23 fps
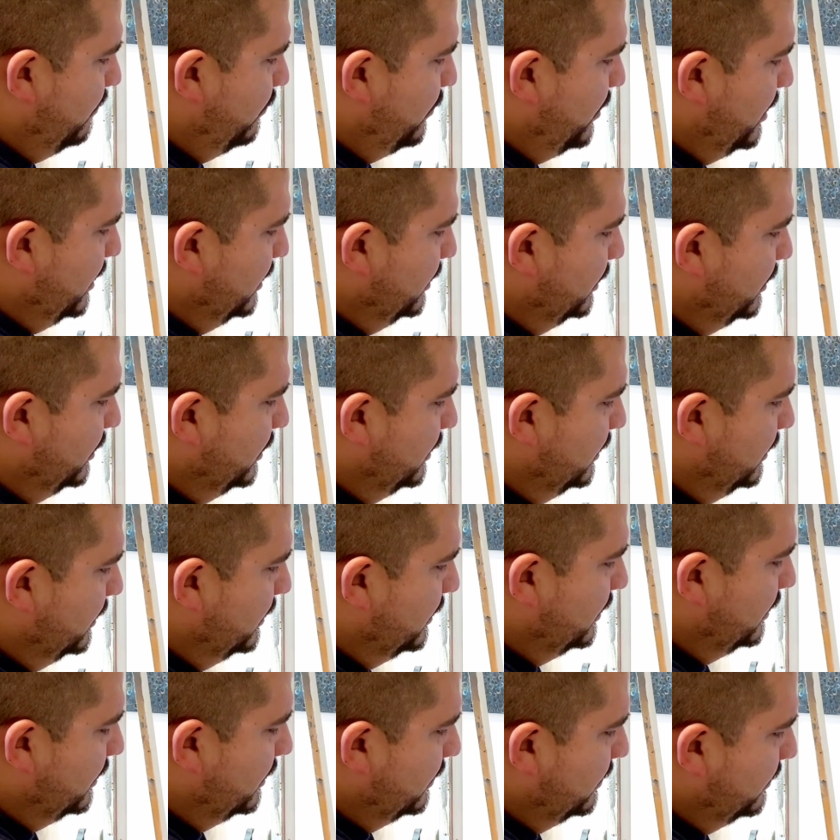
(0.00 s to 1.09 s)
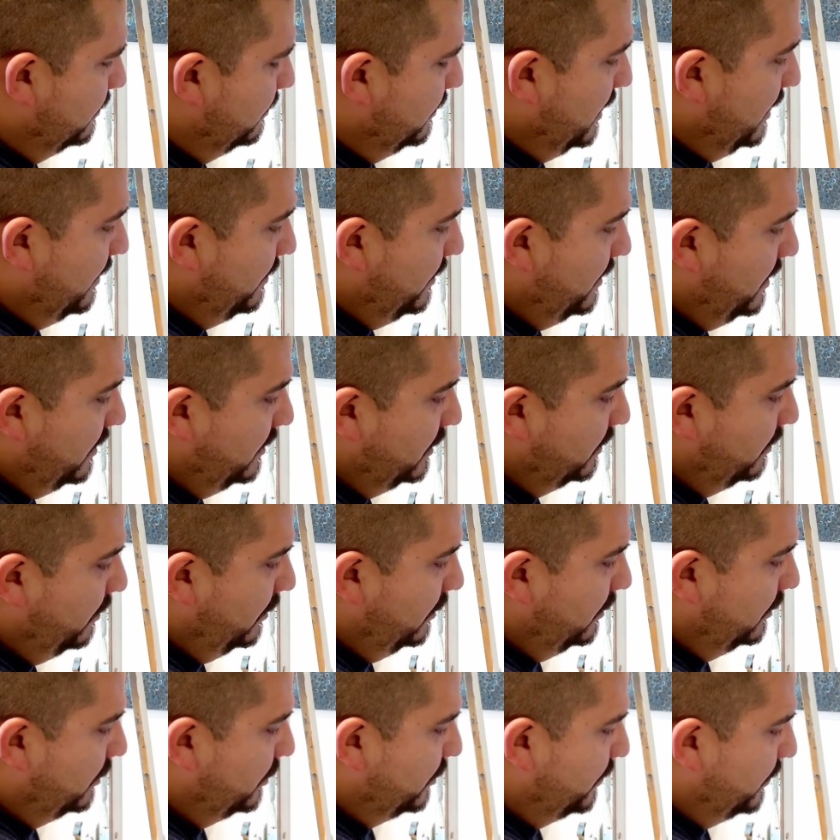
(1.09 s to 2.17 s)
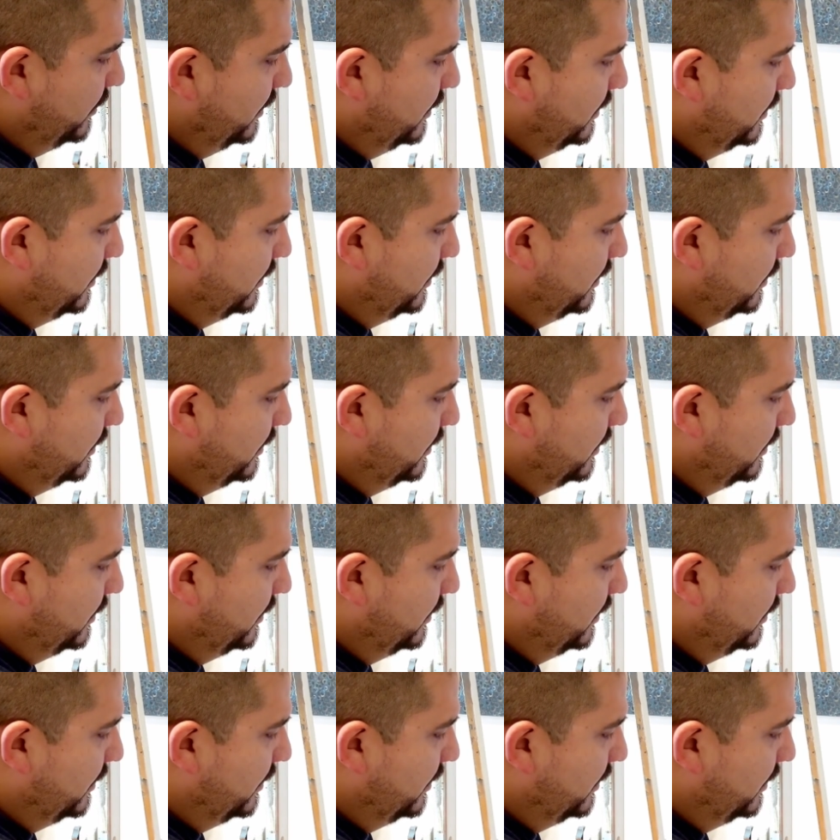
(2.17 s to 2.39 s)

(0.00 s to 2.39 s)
branches, maybe there are smaller trees,